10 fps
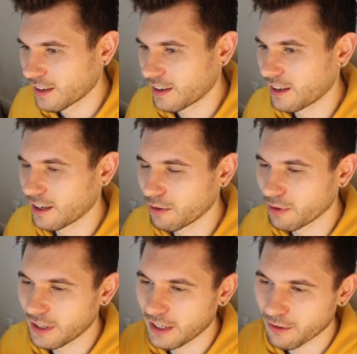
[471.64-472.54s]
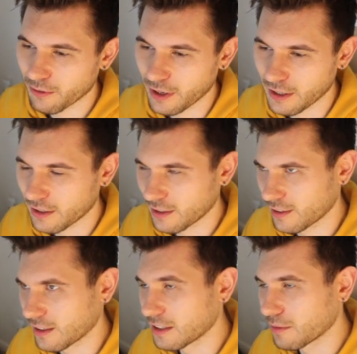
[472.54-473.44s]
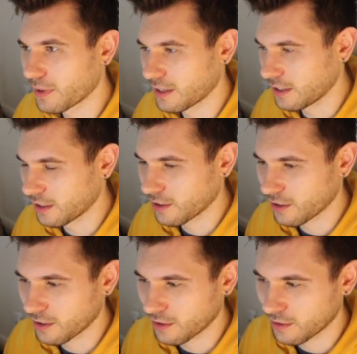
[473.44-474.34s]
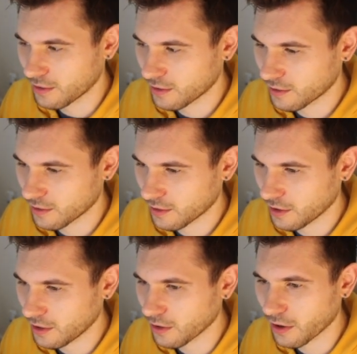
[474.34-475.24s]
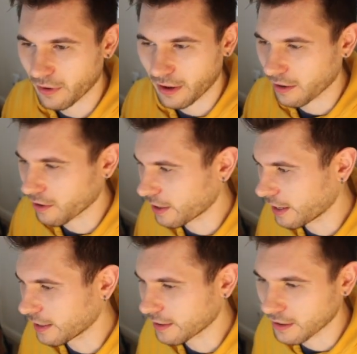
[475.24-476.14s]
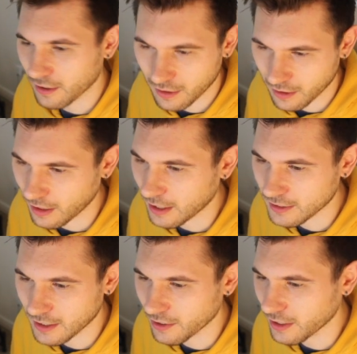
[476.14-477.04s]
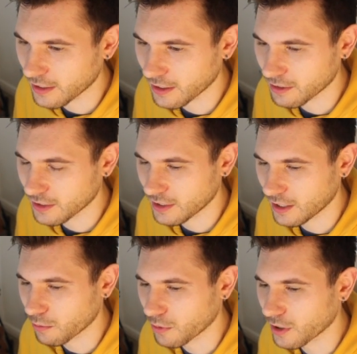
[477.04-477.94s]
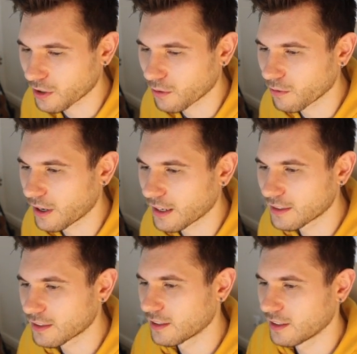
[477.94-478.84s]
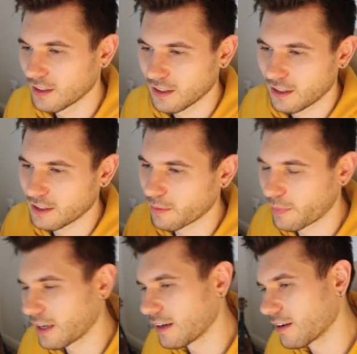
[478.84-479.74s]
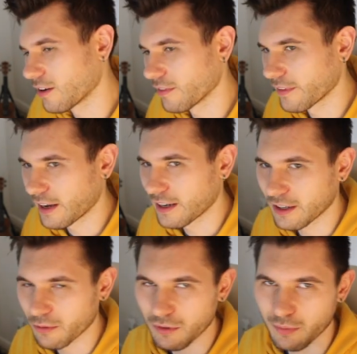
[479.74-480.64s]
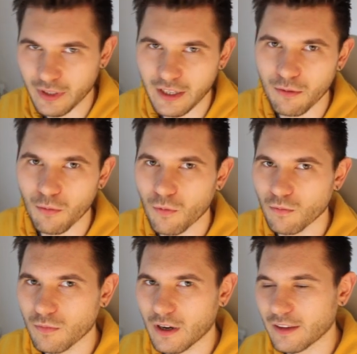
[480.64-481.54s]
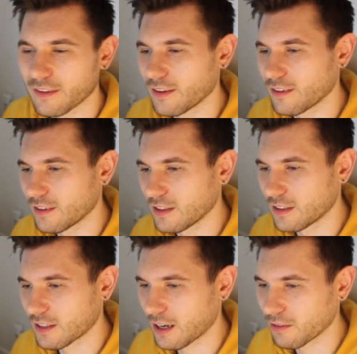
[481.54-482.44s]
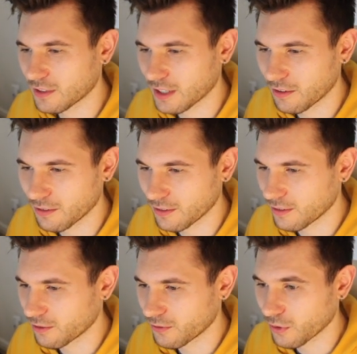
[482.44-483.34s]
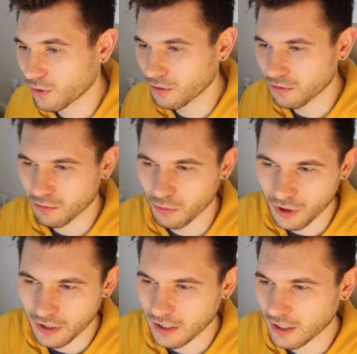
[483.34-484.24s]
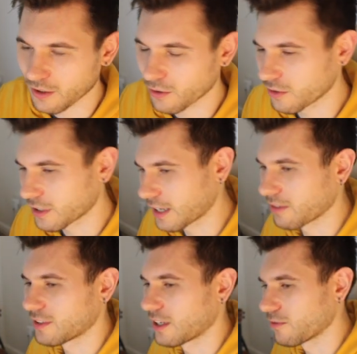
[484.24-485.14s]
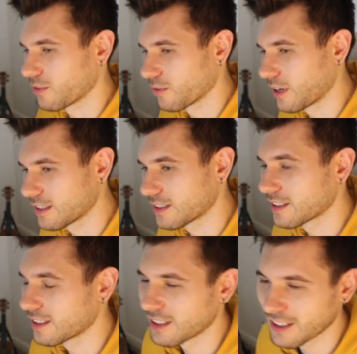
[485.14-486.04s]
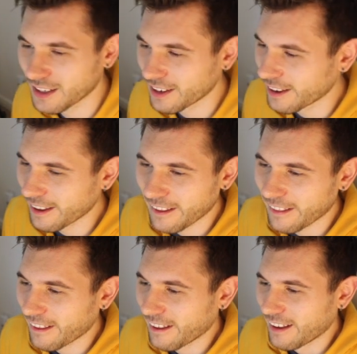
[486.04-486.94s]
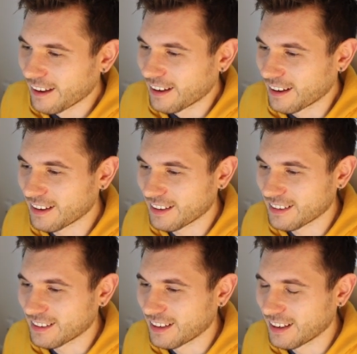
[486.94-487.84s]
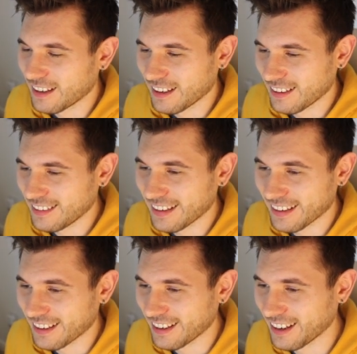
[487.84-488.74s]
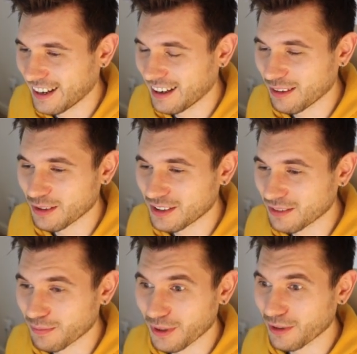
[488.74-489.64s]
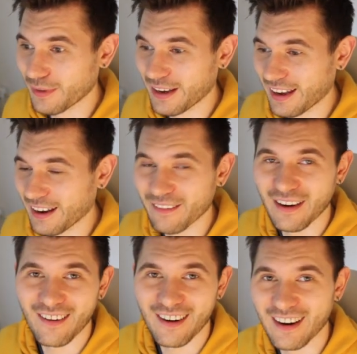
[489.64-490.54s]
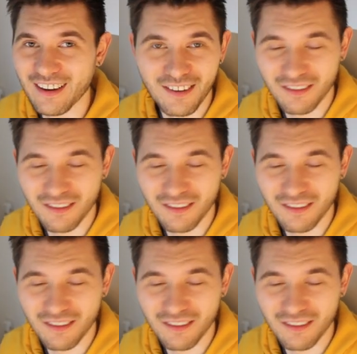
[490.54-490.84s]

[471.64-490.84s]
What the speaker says: and it would iterate, and depending on, you know, I think I got a hidden class down here that would say work or rest, and depending on that it would play either the countdown for working or the countdown for rest. And yeah, I was just pulling my hair out, and I